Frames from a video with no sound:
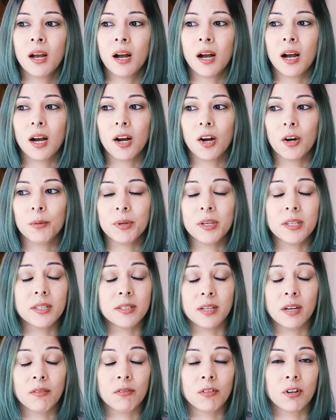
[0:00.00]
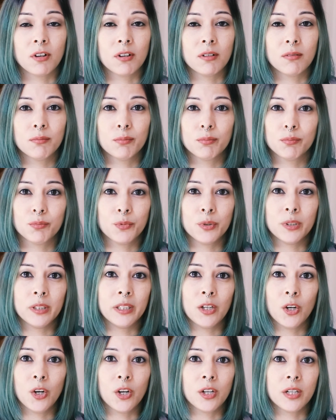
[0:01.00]
Um, he's never
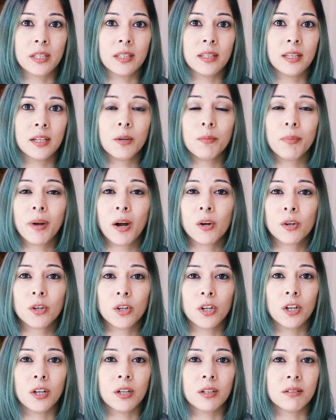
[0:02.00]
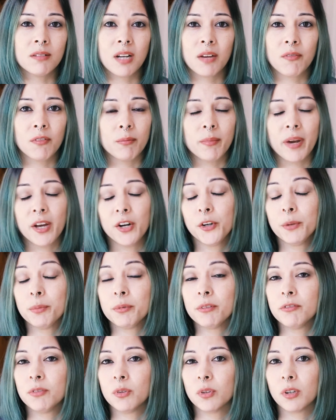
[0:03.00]
really heard anything about her, never met her
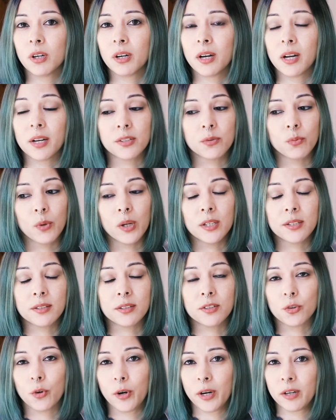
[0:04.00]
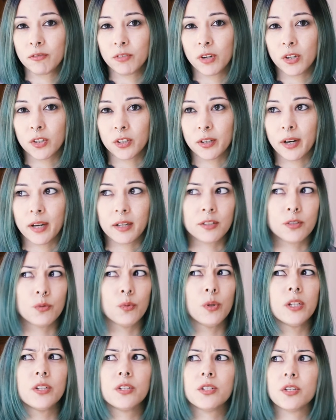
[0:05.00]
before, as well as his grandfather and as
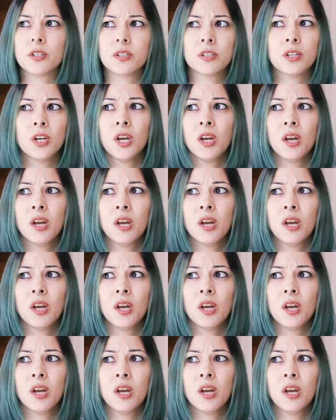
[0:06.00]
well as his